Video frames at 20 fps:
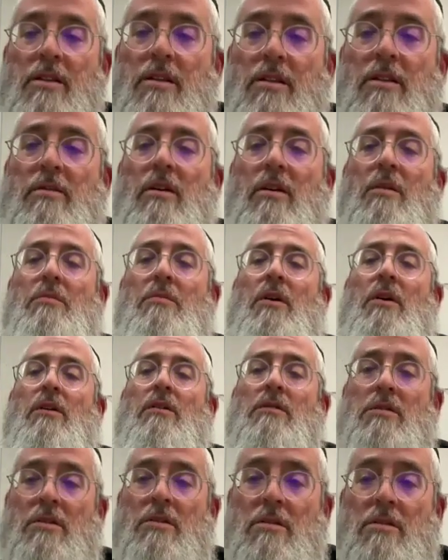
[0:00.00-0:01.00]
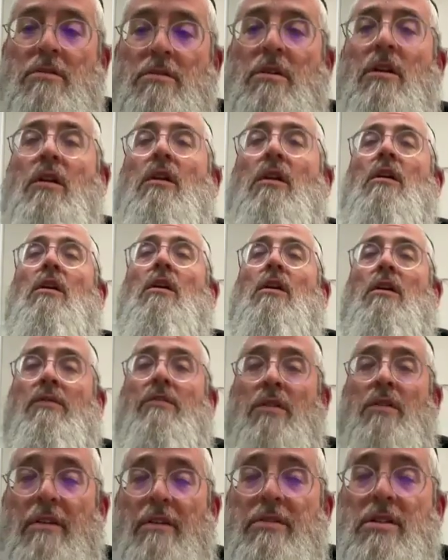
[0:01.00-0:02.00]
it's a derabanan. So
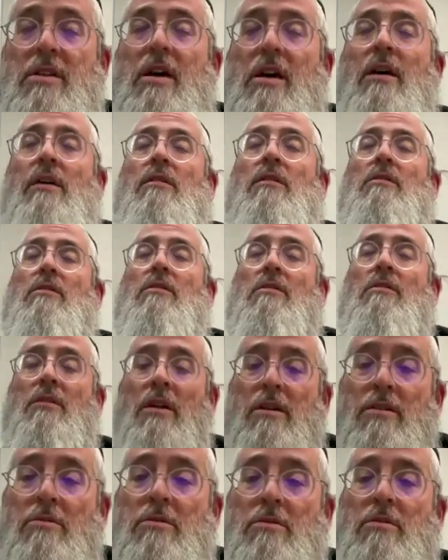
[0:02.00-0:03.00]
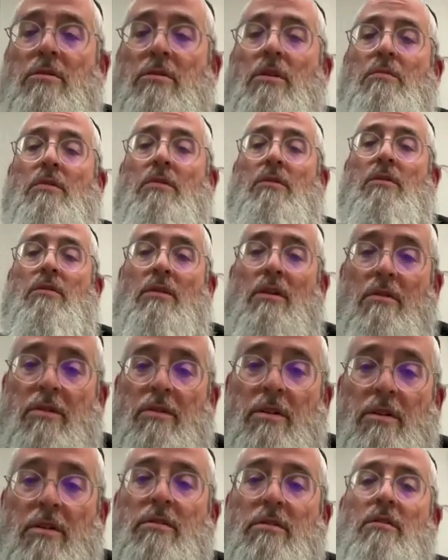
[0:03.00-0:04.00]
if you have tsar, you're allowed to do a derabanan. I
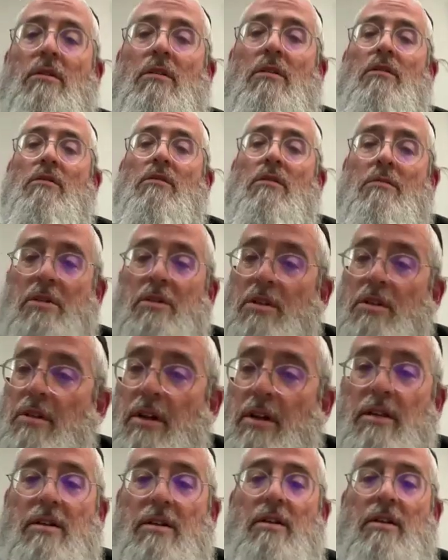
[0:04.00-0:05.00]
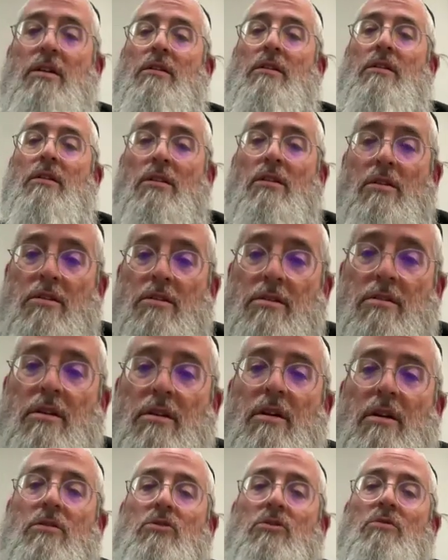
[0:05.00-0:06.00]
will also laharga, but you're not allowed to kill it. You also
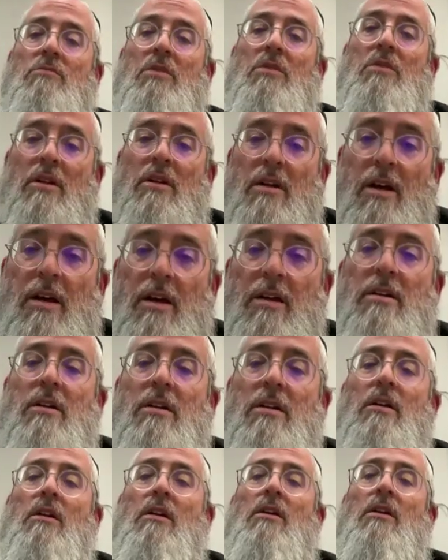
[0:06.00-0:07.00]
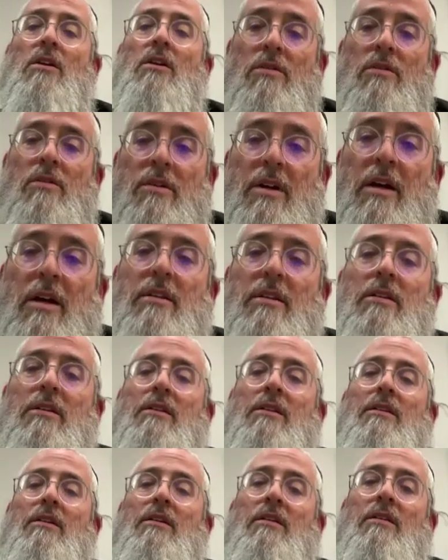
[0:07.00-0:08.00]
allowed shum balchai. You are not allowed
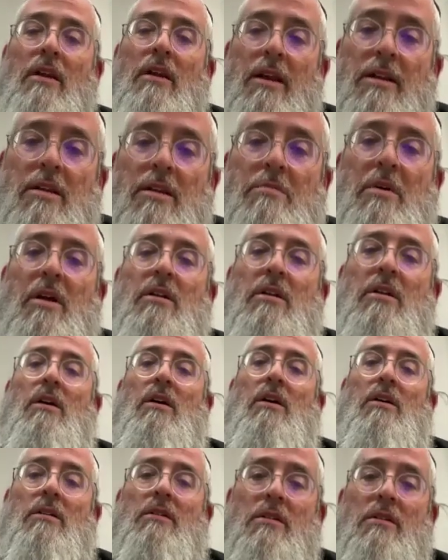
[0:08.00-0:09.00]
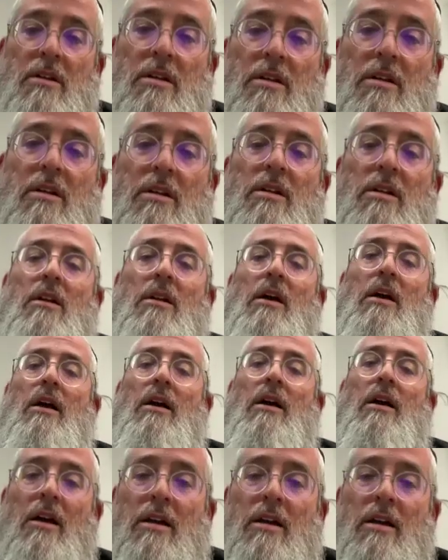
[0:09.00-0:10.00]
to kill any balchai.
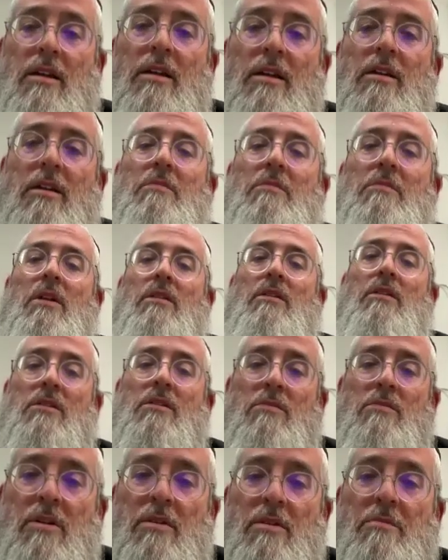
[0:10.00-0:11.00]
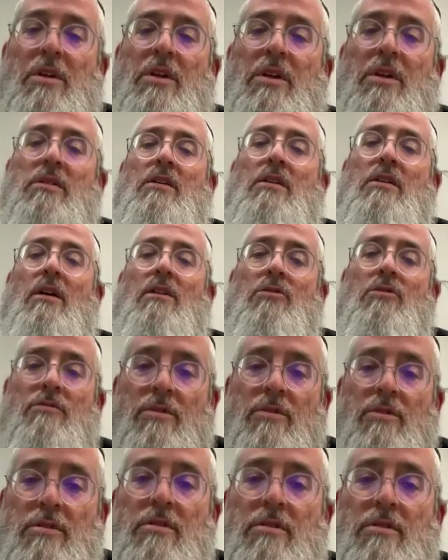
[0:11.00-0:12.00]
Hakinim, and now this is one of the biggest
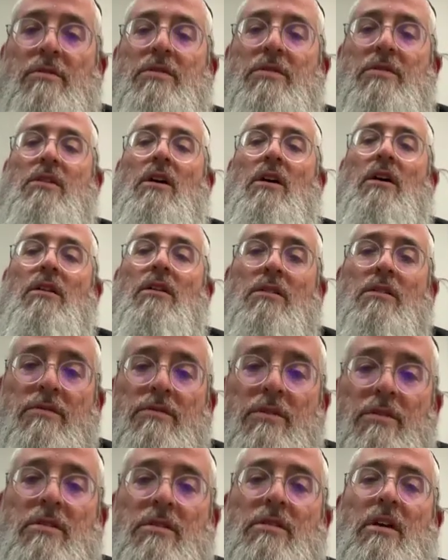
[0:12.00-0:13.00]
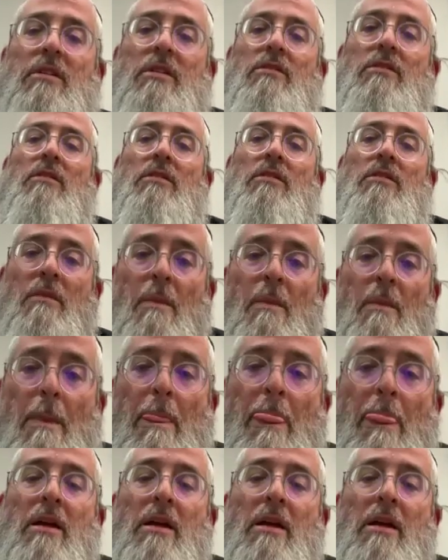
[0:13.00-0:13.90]
controversies of science versus halacha.